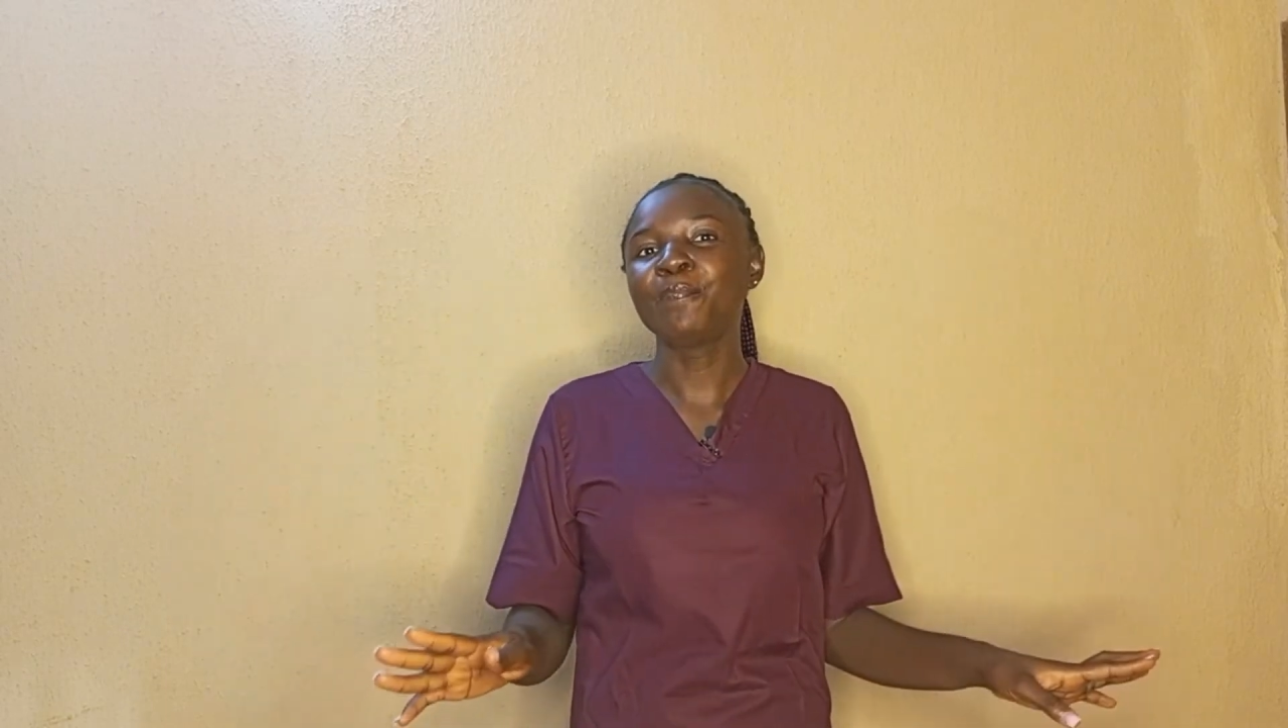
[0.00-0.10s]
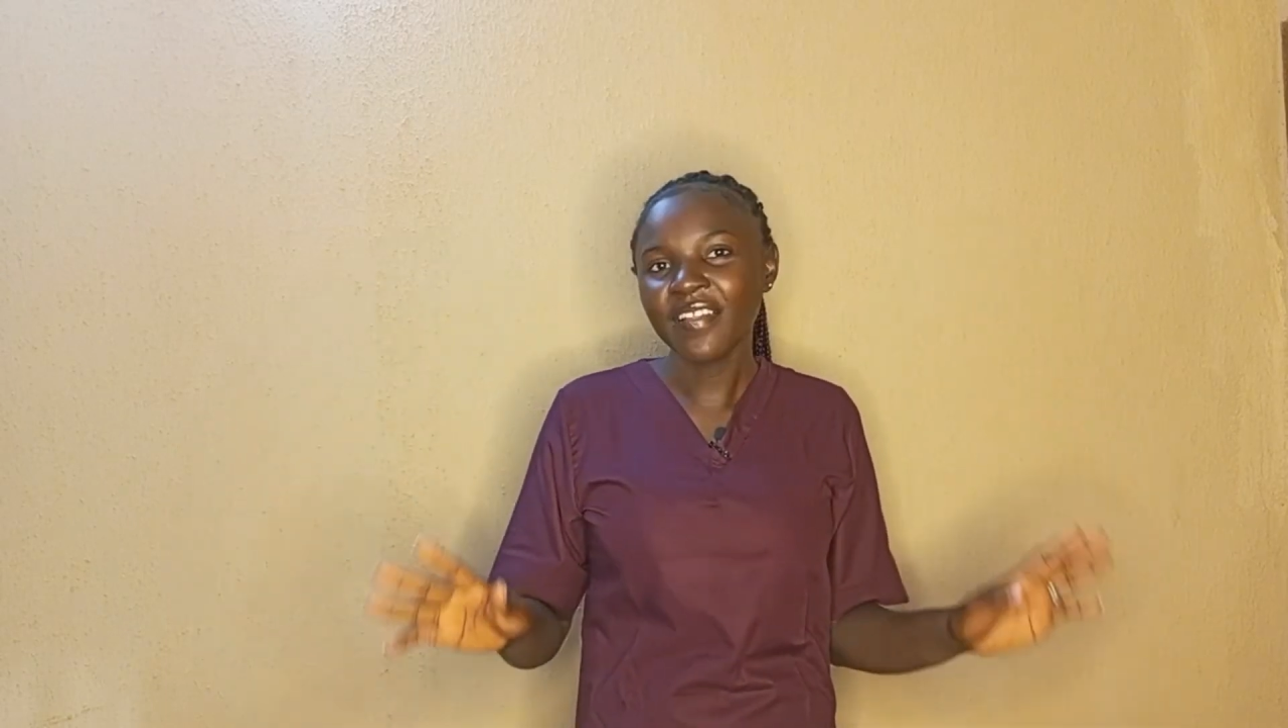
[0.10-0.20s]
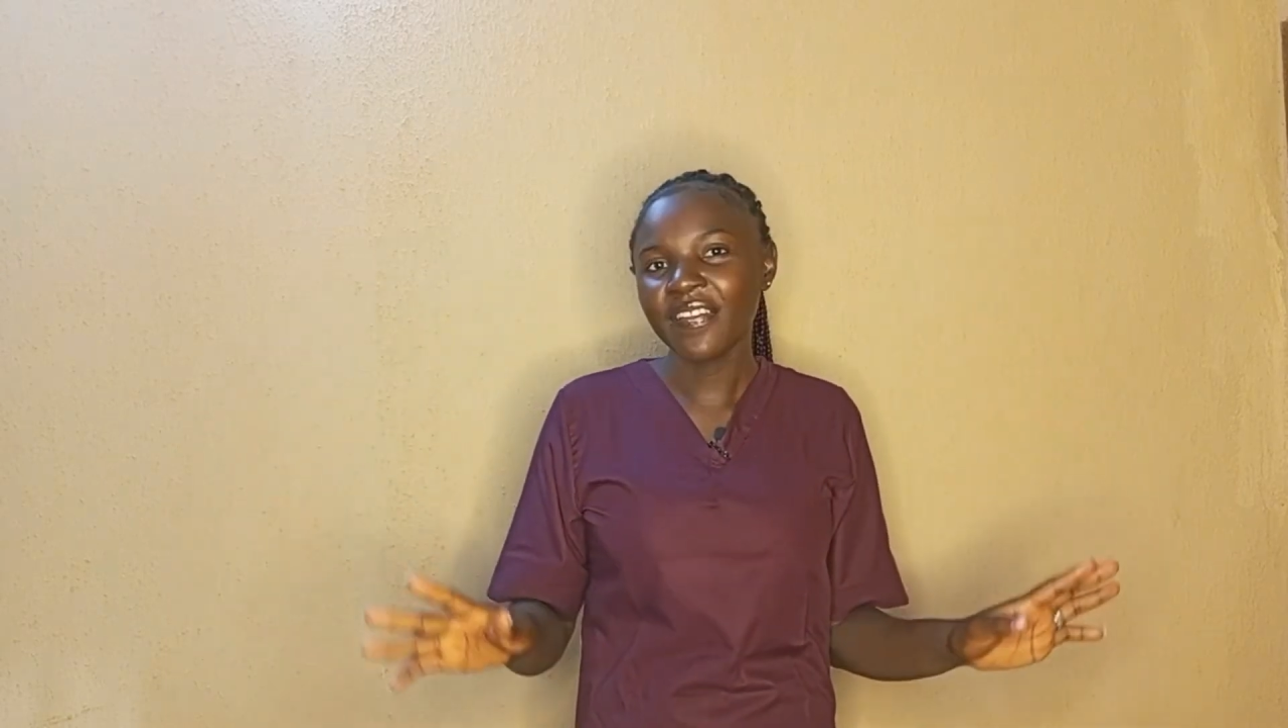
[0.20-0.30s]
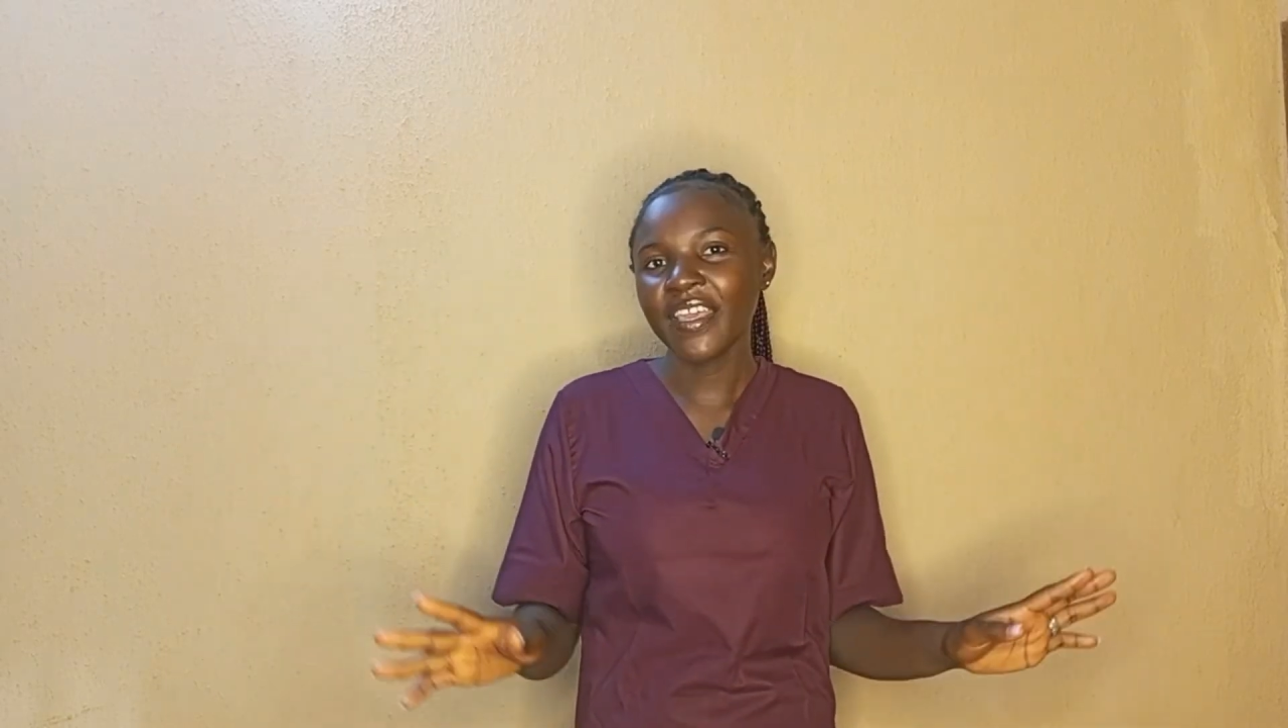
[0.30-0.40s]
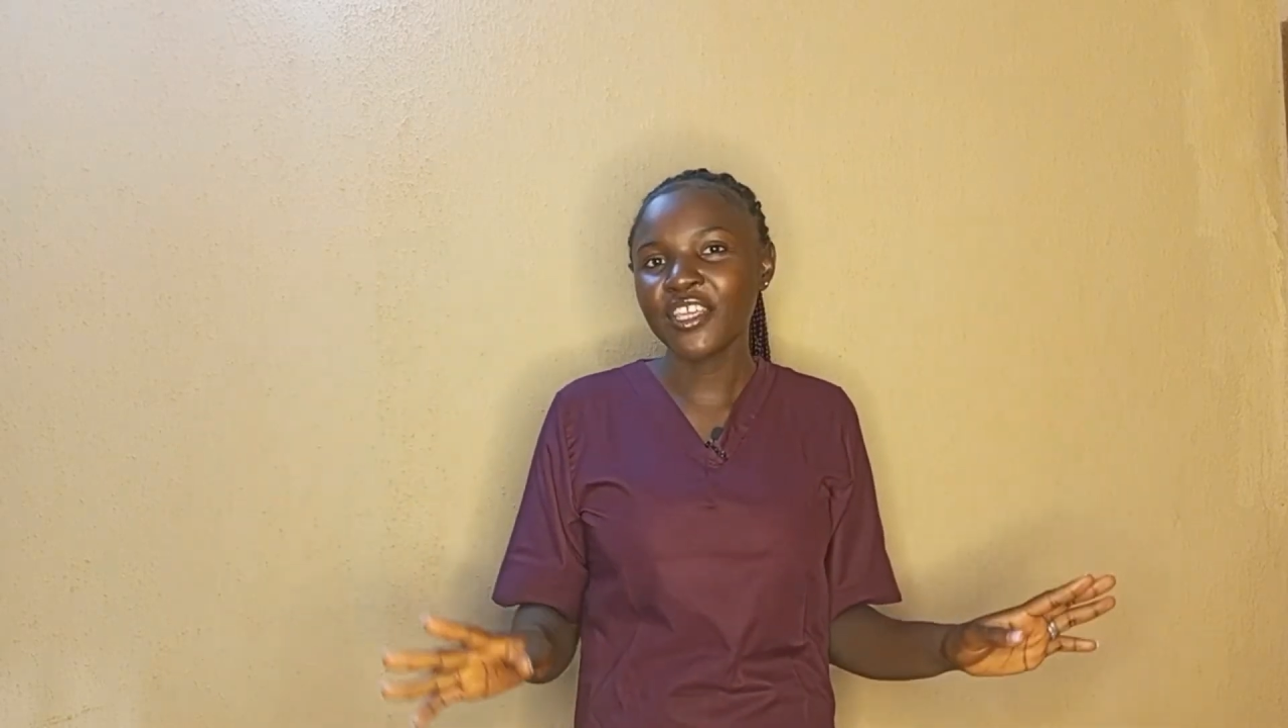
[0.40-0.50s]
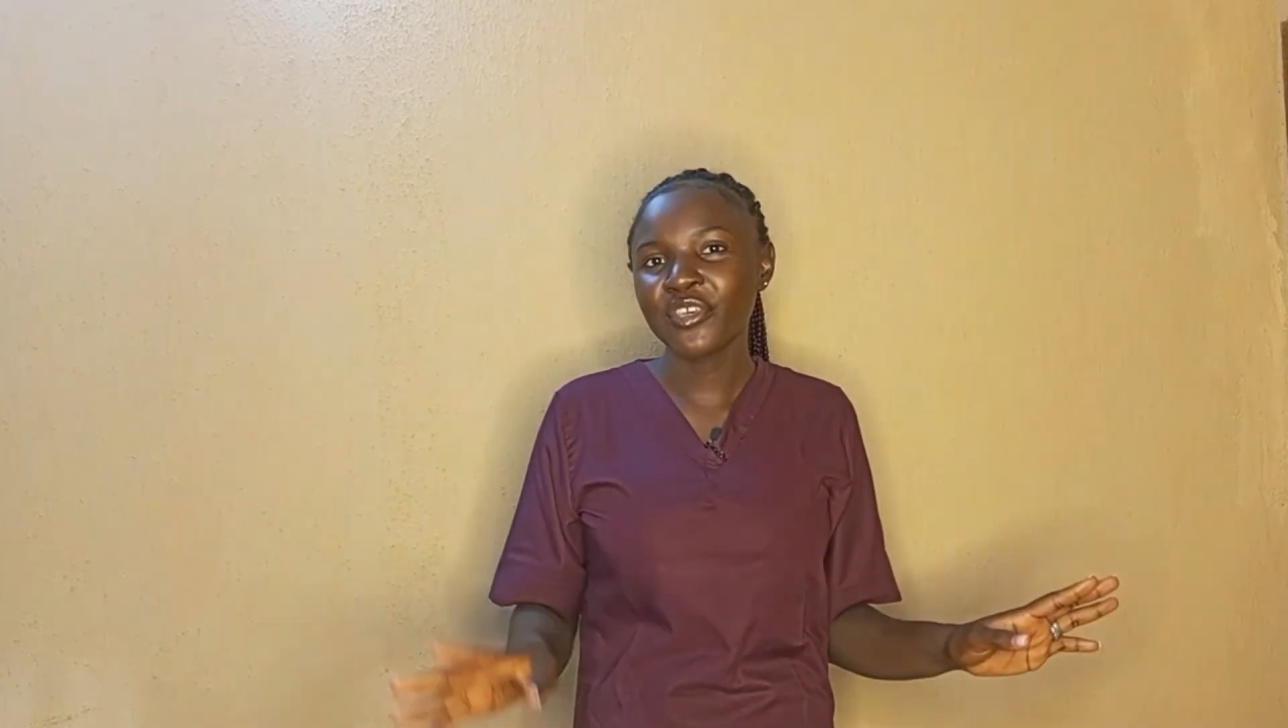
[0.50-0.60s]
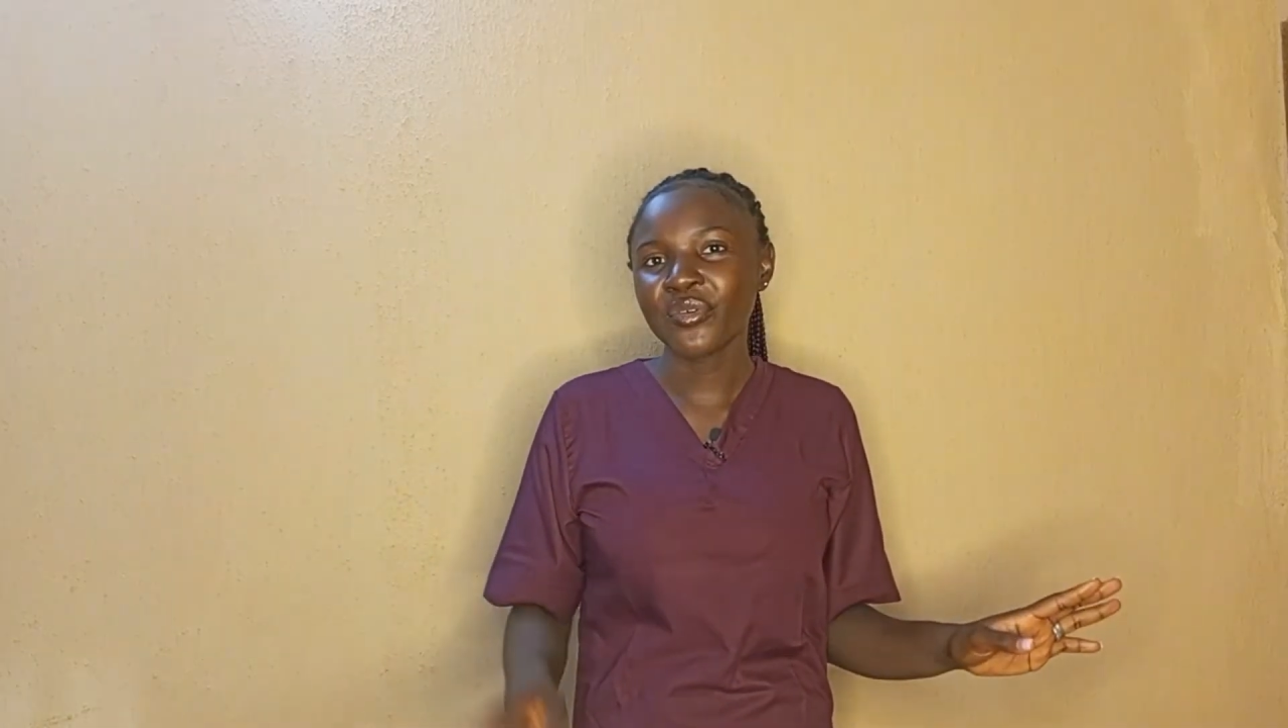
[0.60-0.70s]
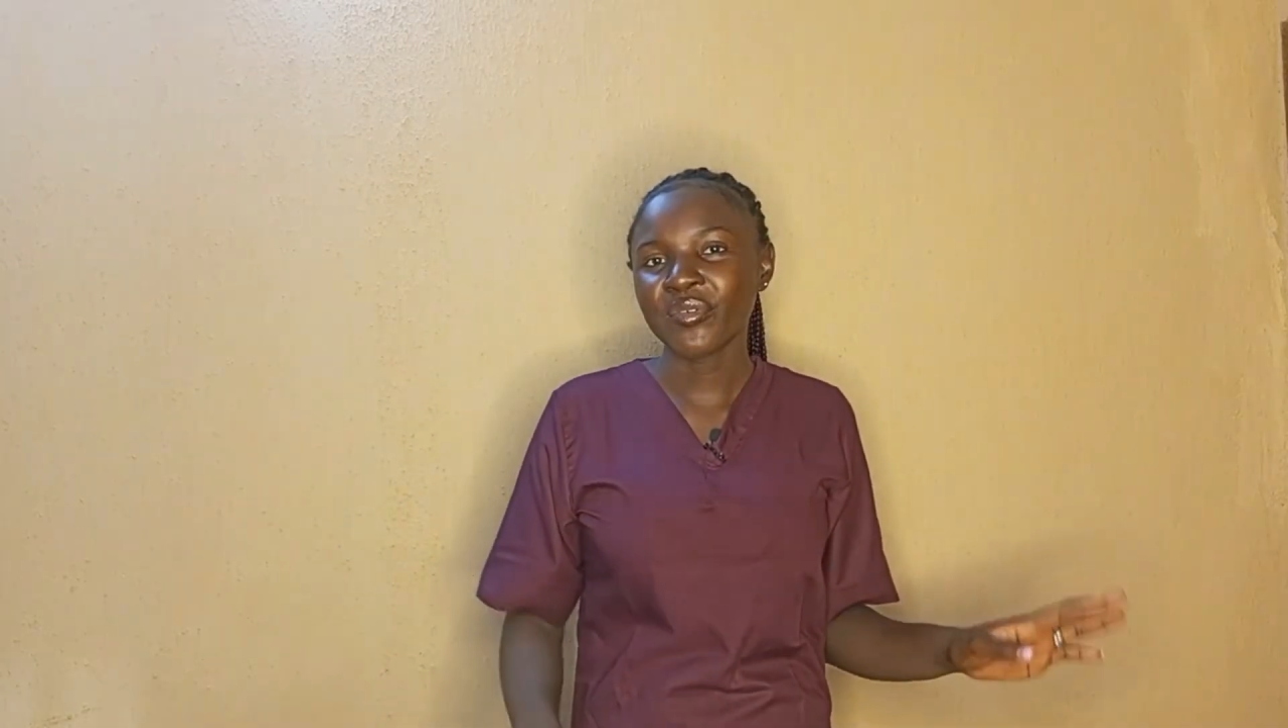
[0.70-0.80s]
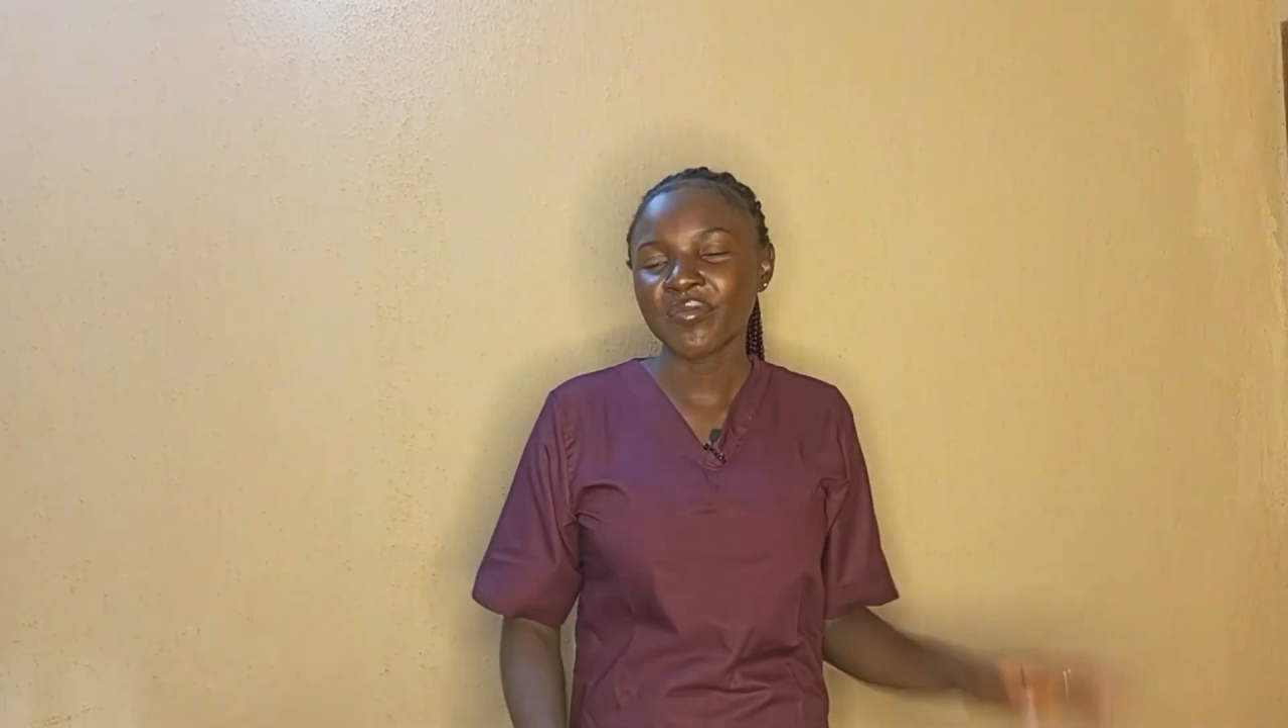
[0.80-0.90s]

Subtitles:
Thank you.